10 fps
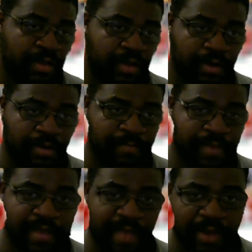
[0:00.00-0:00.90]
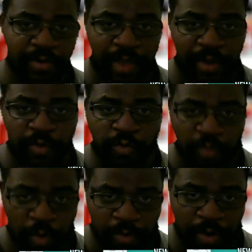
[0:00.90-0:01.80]
I know y'all know who
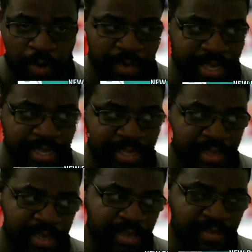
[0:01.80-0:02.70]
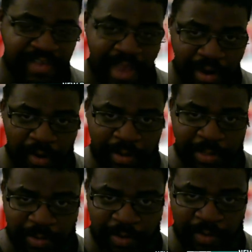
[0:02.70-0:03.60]
Road Dogg is and Scott
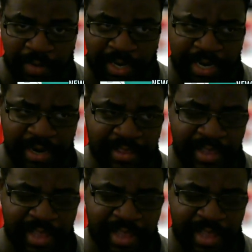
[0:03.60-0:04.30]
Armstrong, and I think they